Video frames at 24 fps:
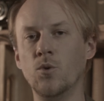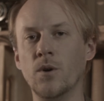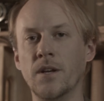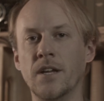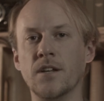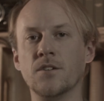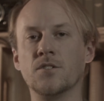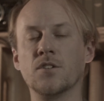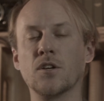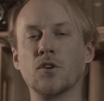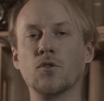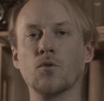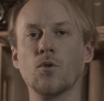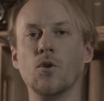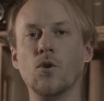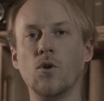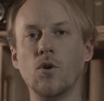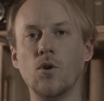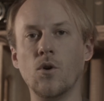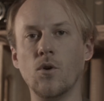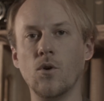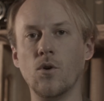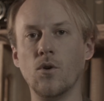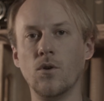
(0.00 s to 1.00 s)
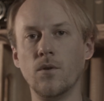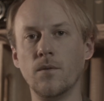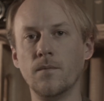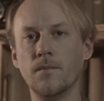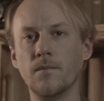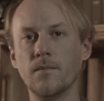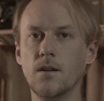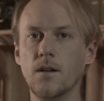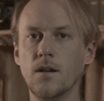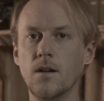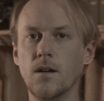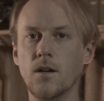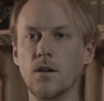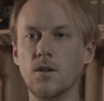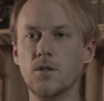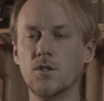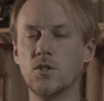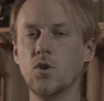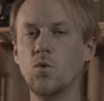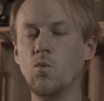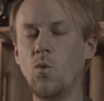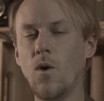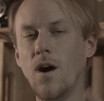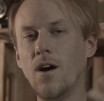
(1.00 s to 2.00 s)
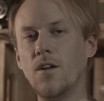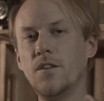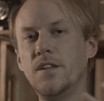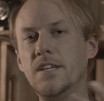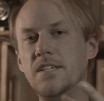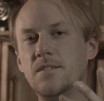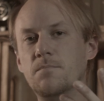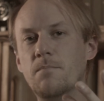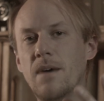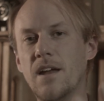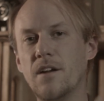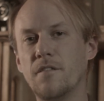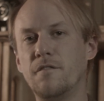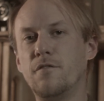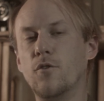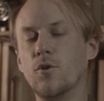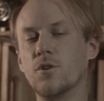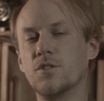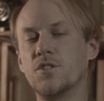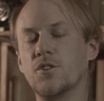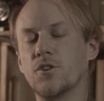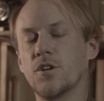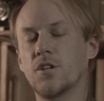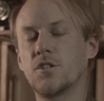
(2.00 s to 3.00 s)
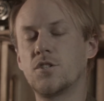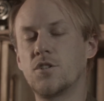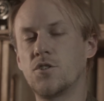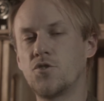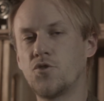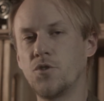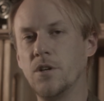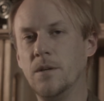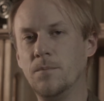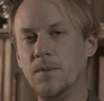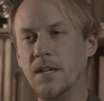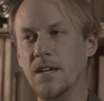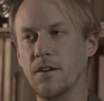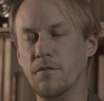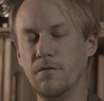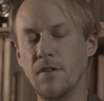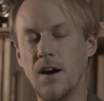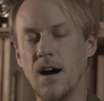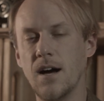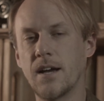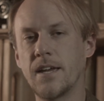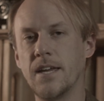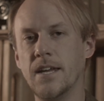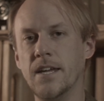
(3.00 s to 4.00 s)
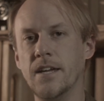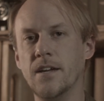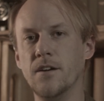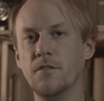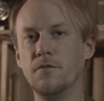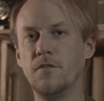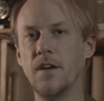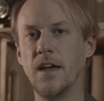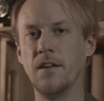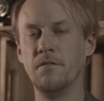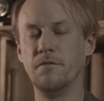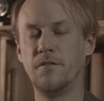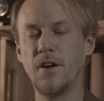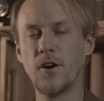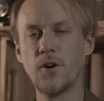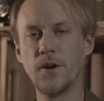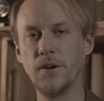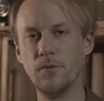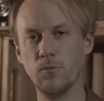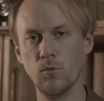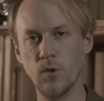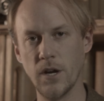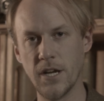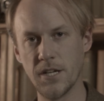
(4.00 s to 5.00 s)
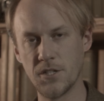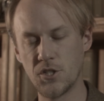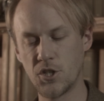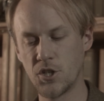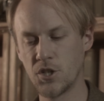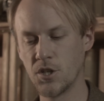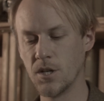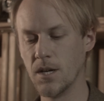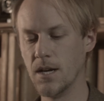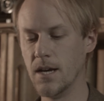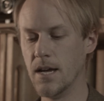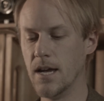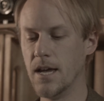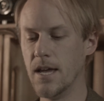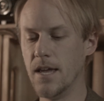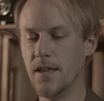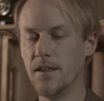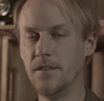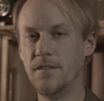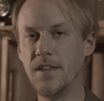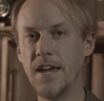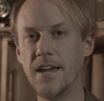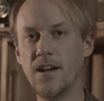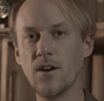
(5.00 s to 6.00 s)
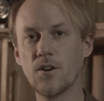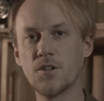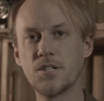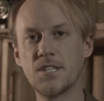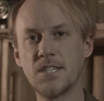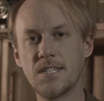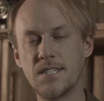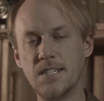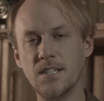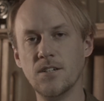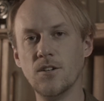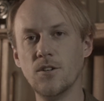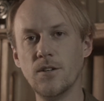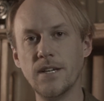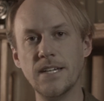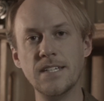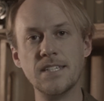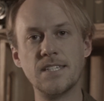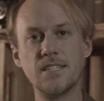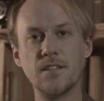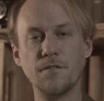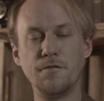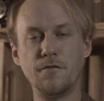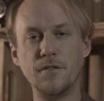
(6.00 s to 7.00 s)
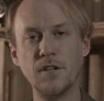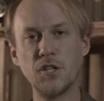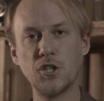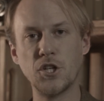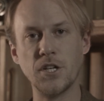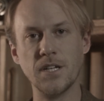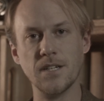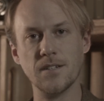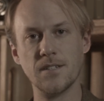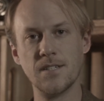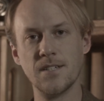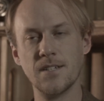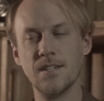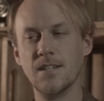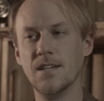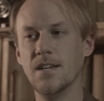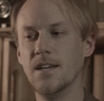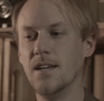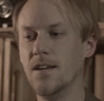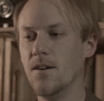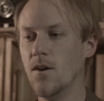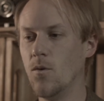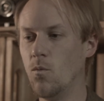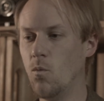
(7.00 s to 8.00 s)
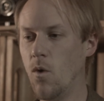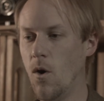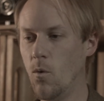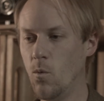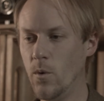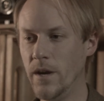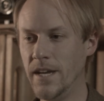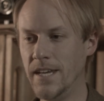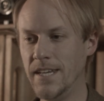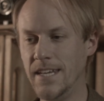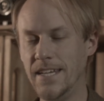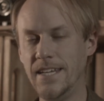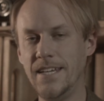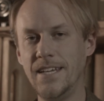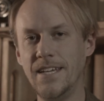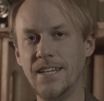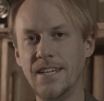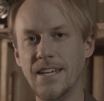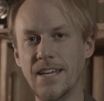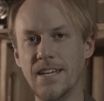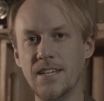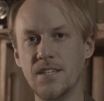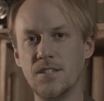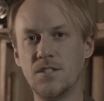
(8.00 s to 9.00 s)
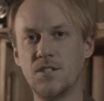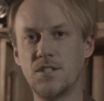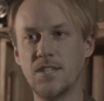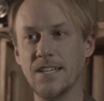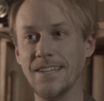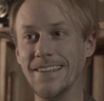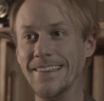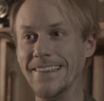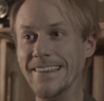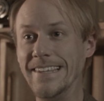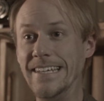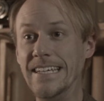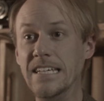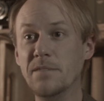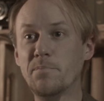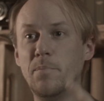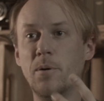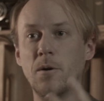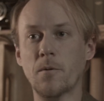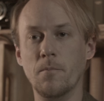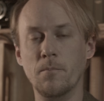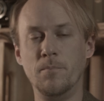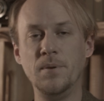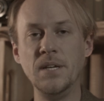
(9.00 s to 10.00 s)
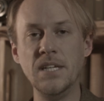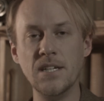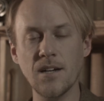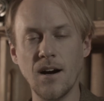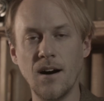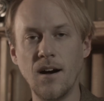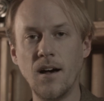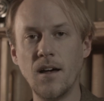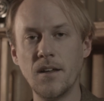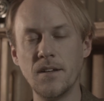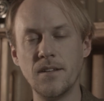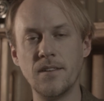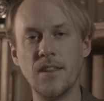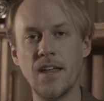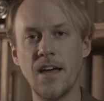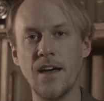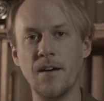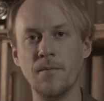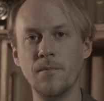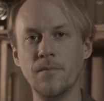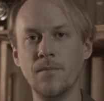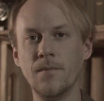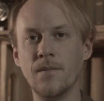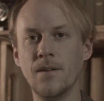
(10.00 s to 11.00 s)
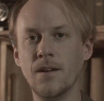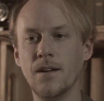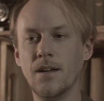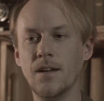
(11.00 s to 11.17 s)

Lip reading: an integral whole. So while these metaphors are extremely evocative and very rich, they are still insufficient. What we need is to leap beyond them